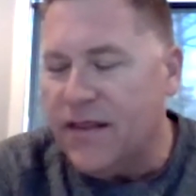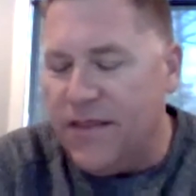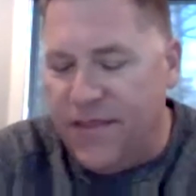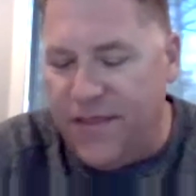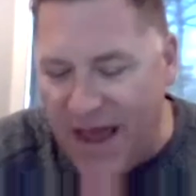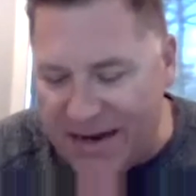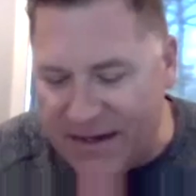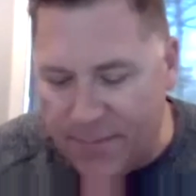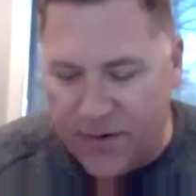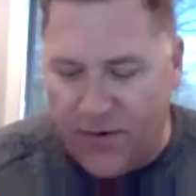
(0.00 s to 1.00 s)
mm-hmm.
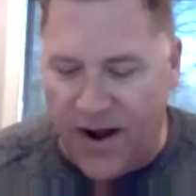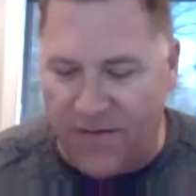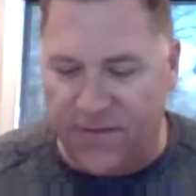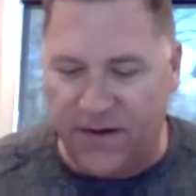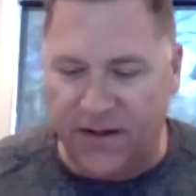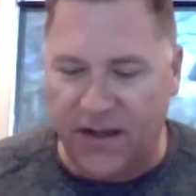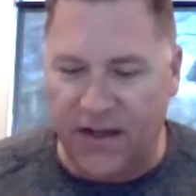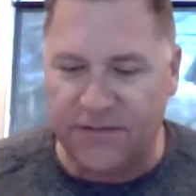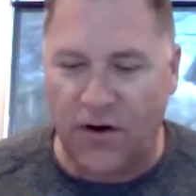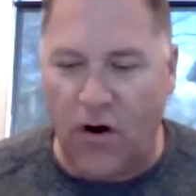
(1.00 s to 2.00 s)
that demographic
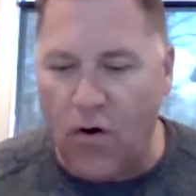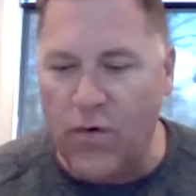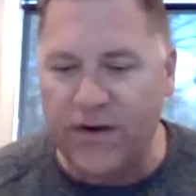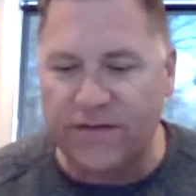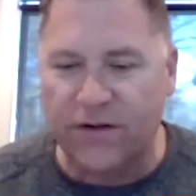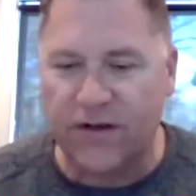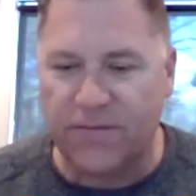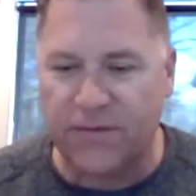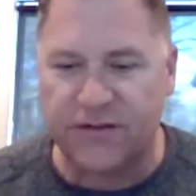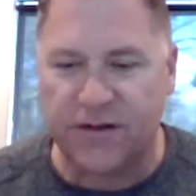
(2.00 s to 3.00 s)
is always
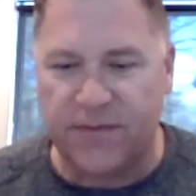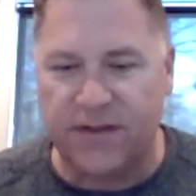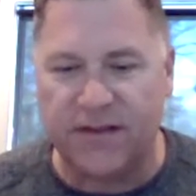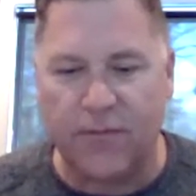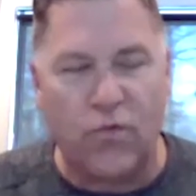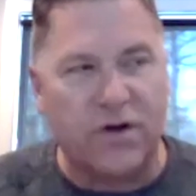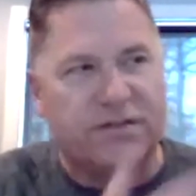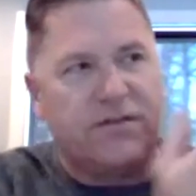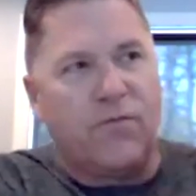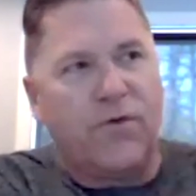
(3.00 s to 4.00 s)
looking for something that
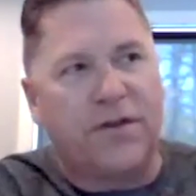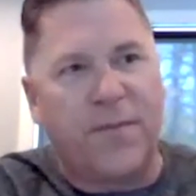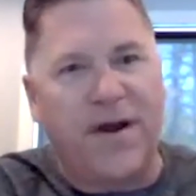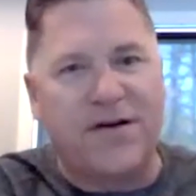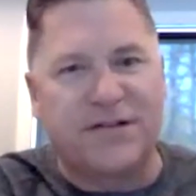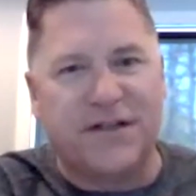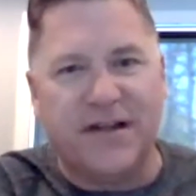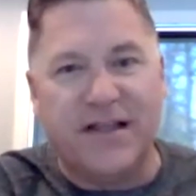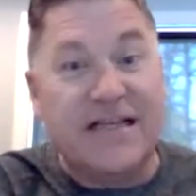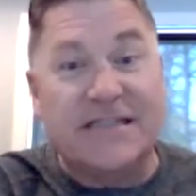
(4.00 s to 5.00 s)
wasn't what their parents did.
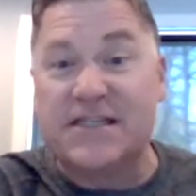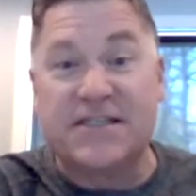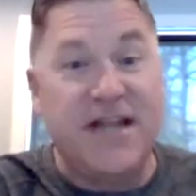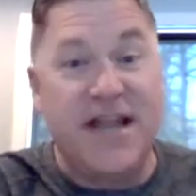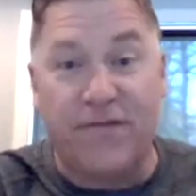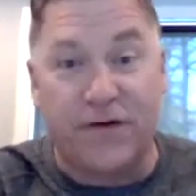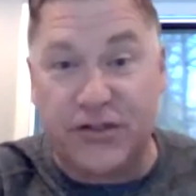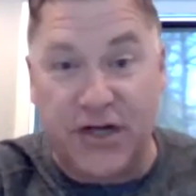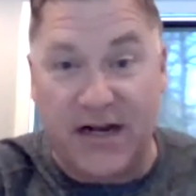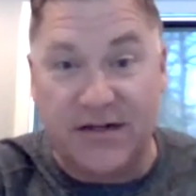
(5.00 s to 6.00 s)
This has never
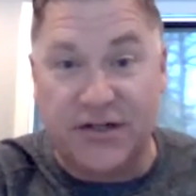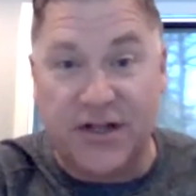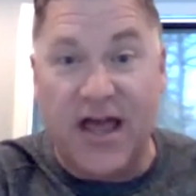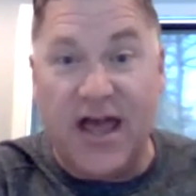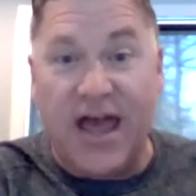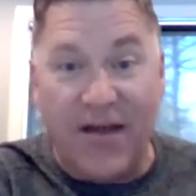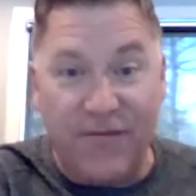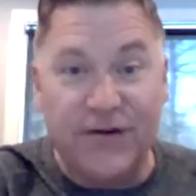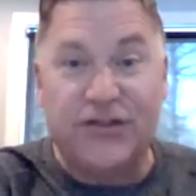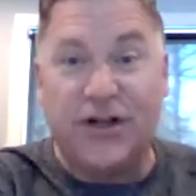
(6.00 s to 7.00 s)
changed.
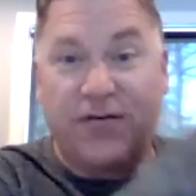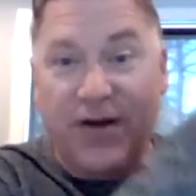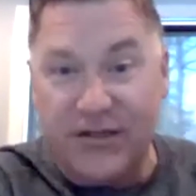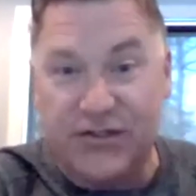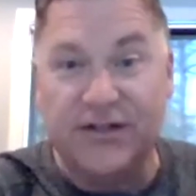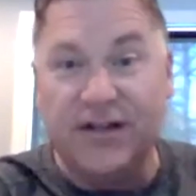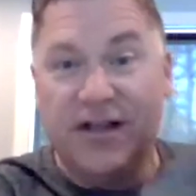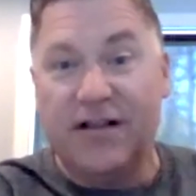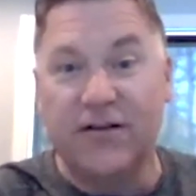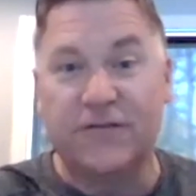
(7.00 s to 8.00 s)
Every
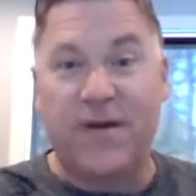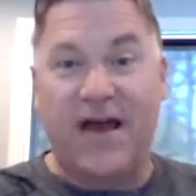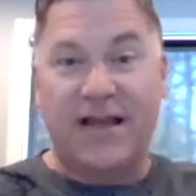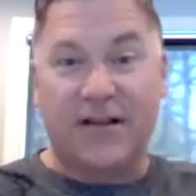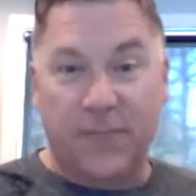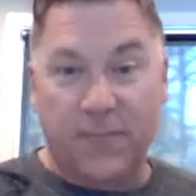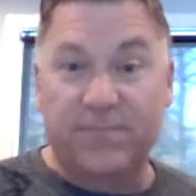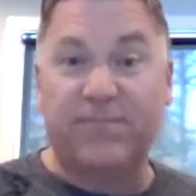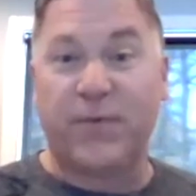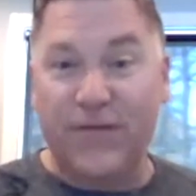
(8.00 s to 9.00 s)
generation looks back at
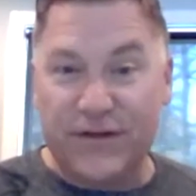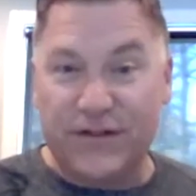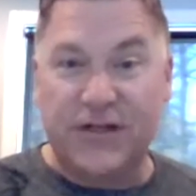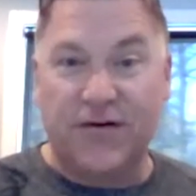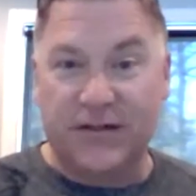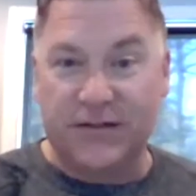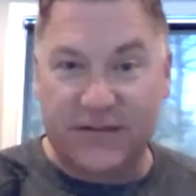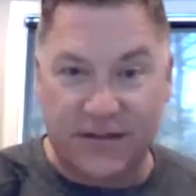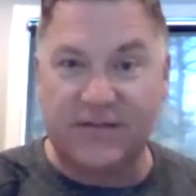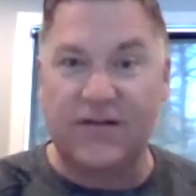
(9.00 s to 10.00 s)
their previous generation
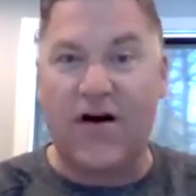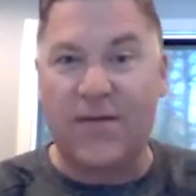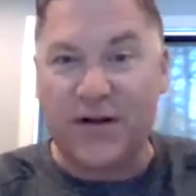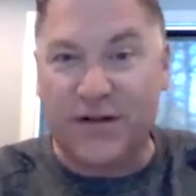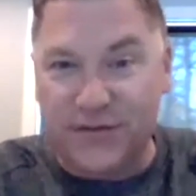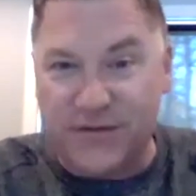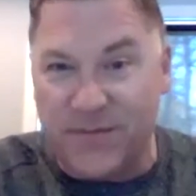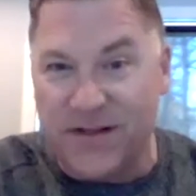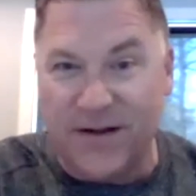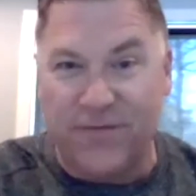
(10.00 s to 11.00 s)
says, no, I'm going to do
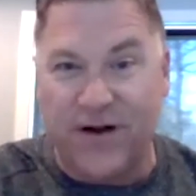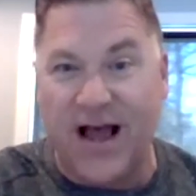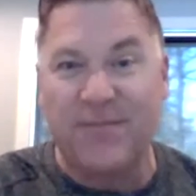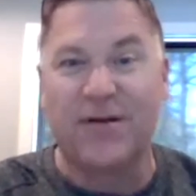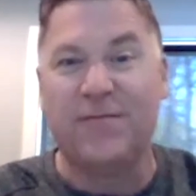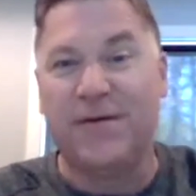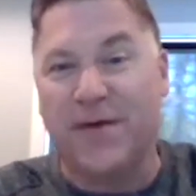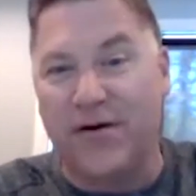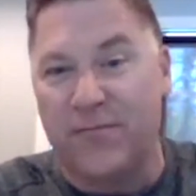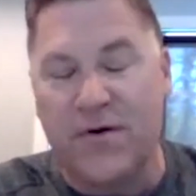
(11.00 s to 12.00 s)
something different. I'm going to be
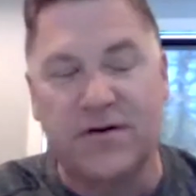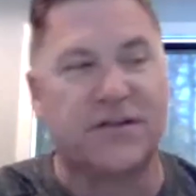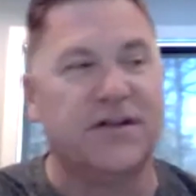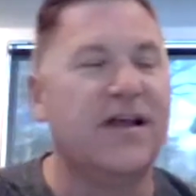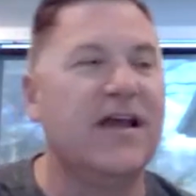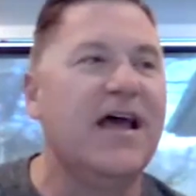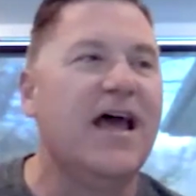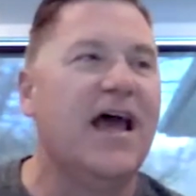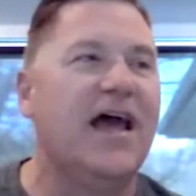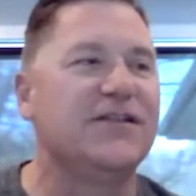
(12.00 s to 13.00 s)
my own person.
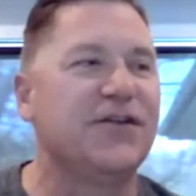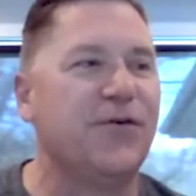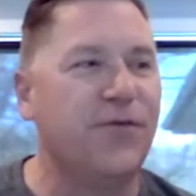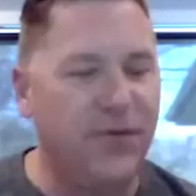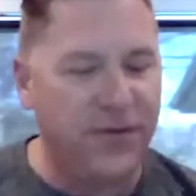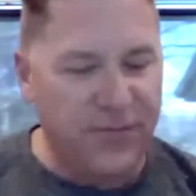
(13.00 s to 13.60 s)
And so